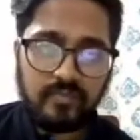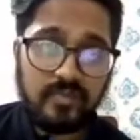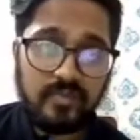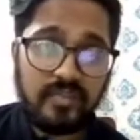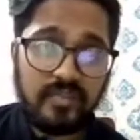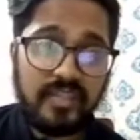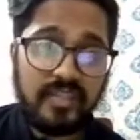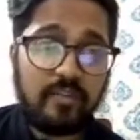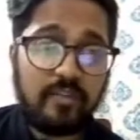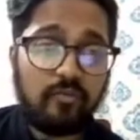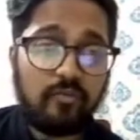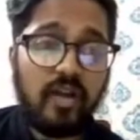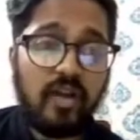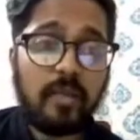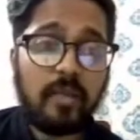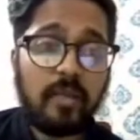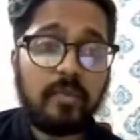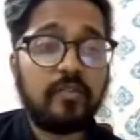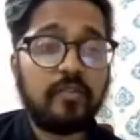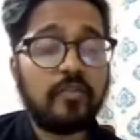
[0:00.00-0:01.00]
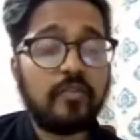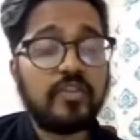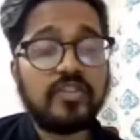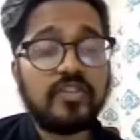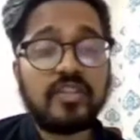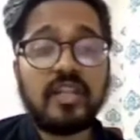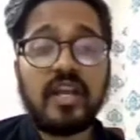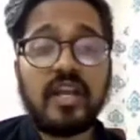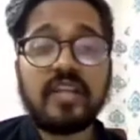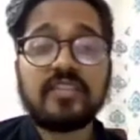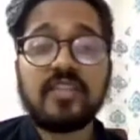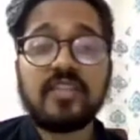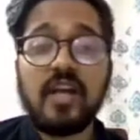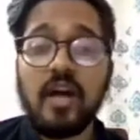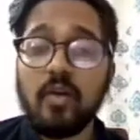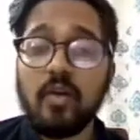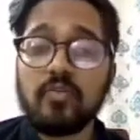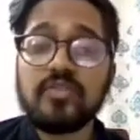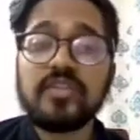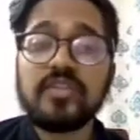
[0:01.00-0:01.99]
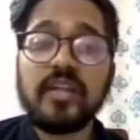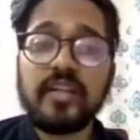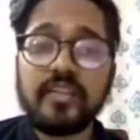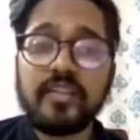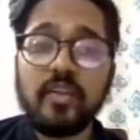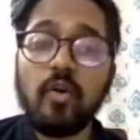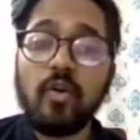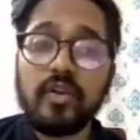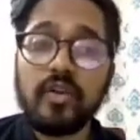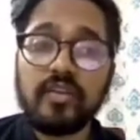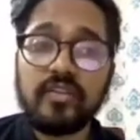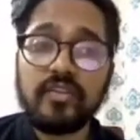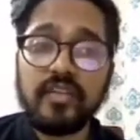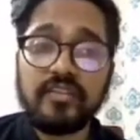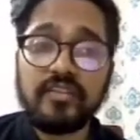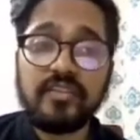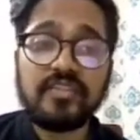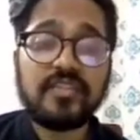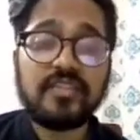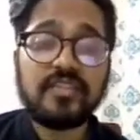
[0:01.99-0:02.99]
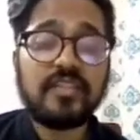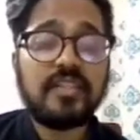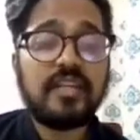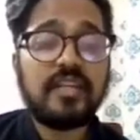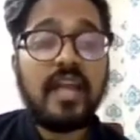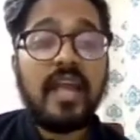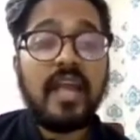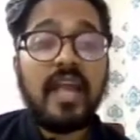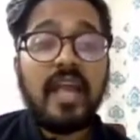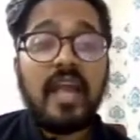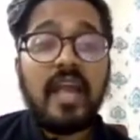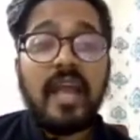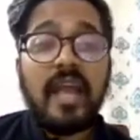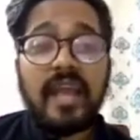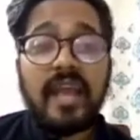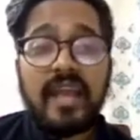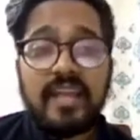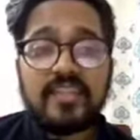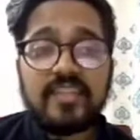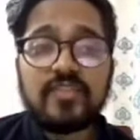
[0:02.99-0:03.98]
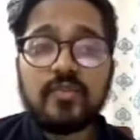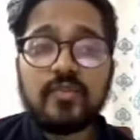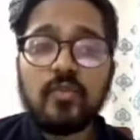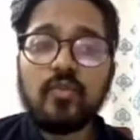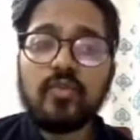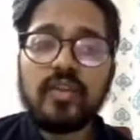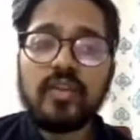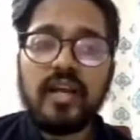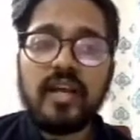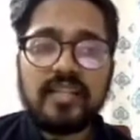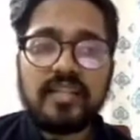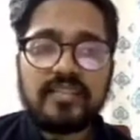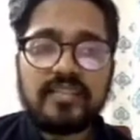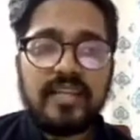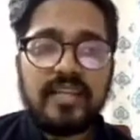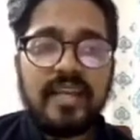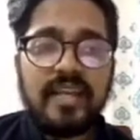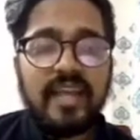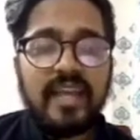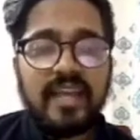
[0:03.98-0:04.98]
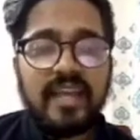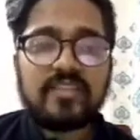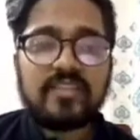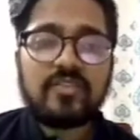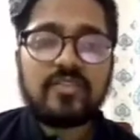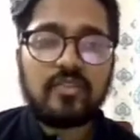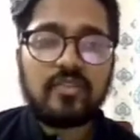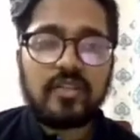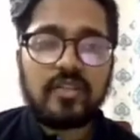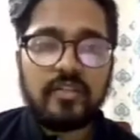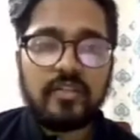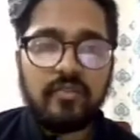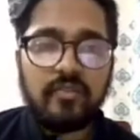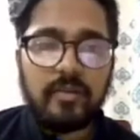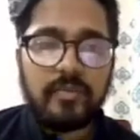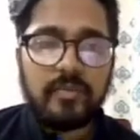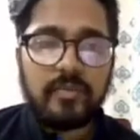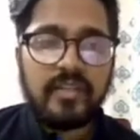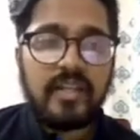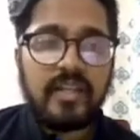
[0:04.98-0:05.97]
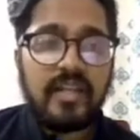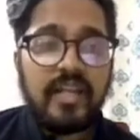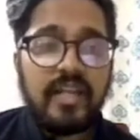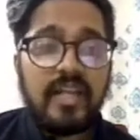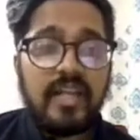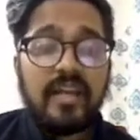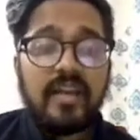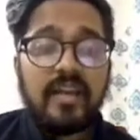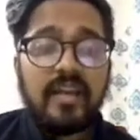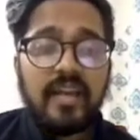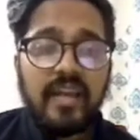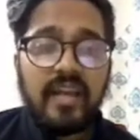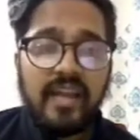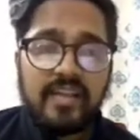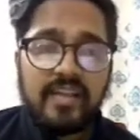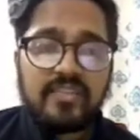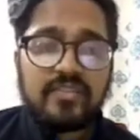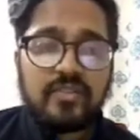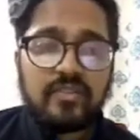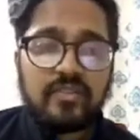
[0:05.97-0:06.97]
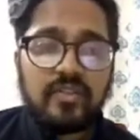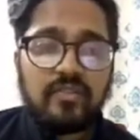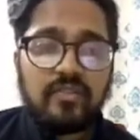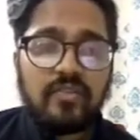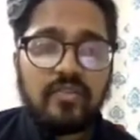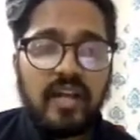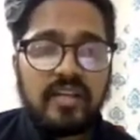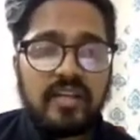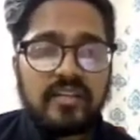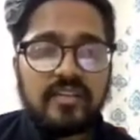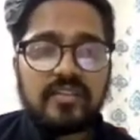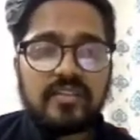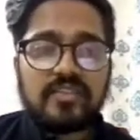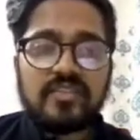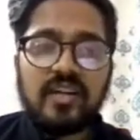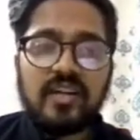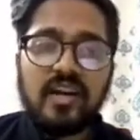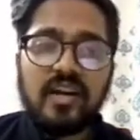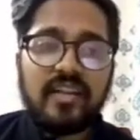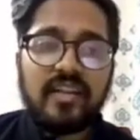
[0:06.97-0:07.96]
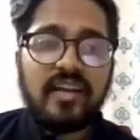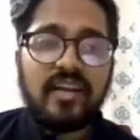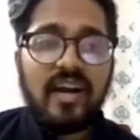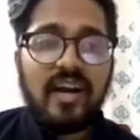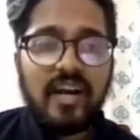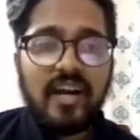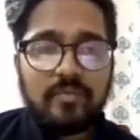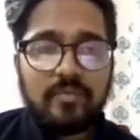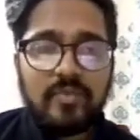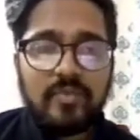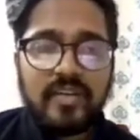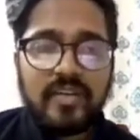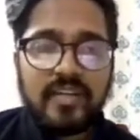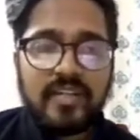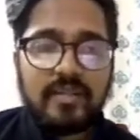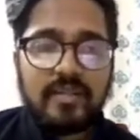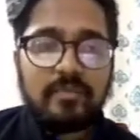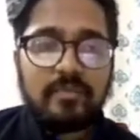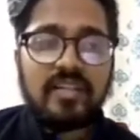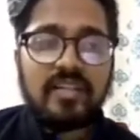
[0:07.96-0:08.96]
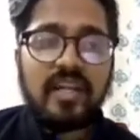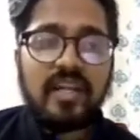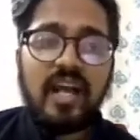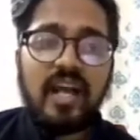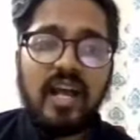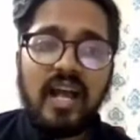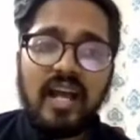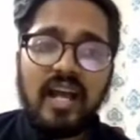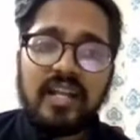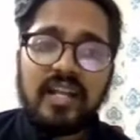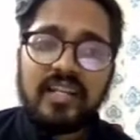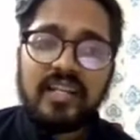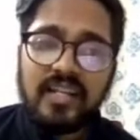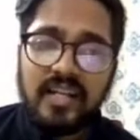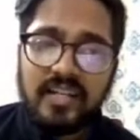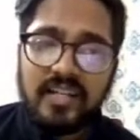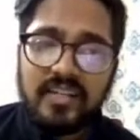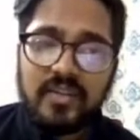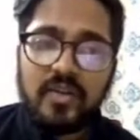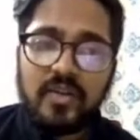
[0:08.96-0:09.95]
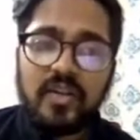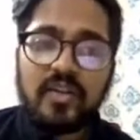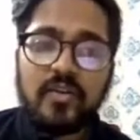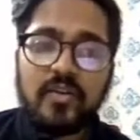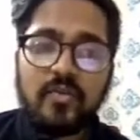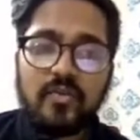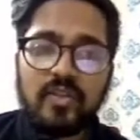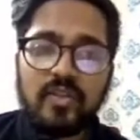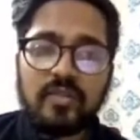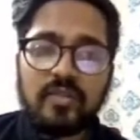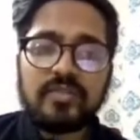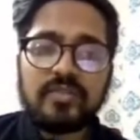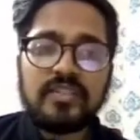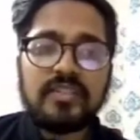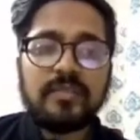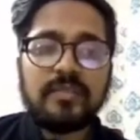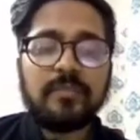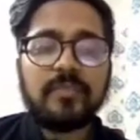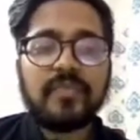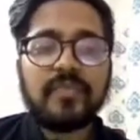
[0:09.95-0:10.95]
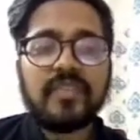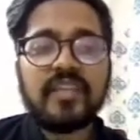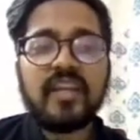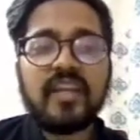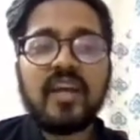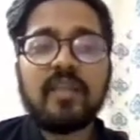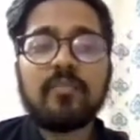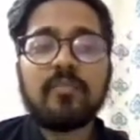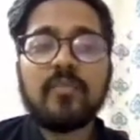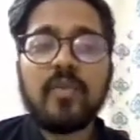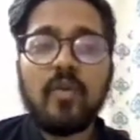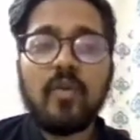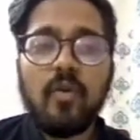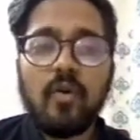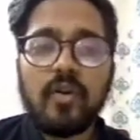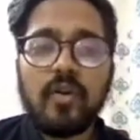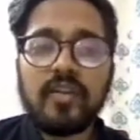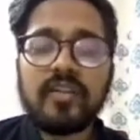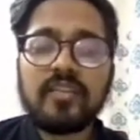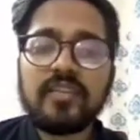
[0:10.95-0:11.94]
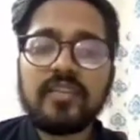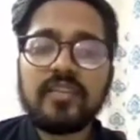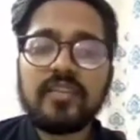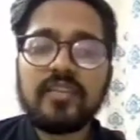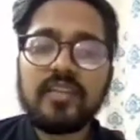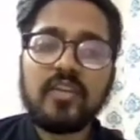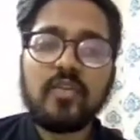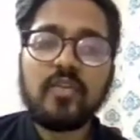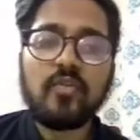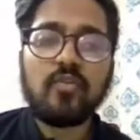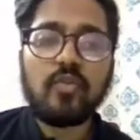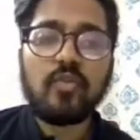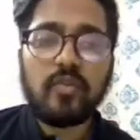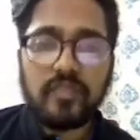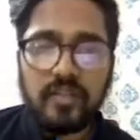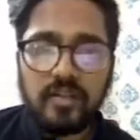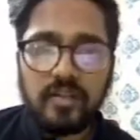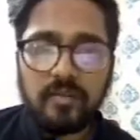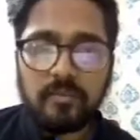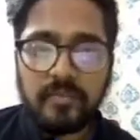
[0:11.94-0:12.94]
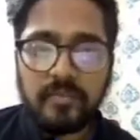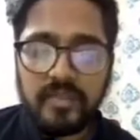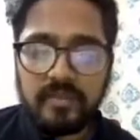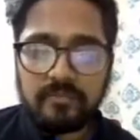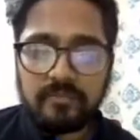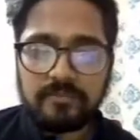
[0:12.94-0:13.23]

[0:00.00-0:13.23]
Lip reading: The environment which lies outside the organization is known as external environment. External factors are unpredictable and uncontrollable. They are beyond the control of the company.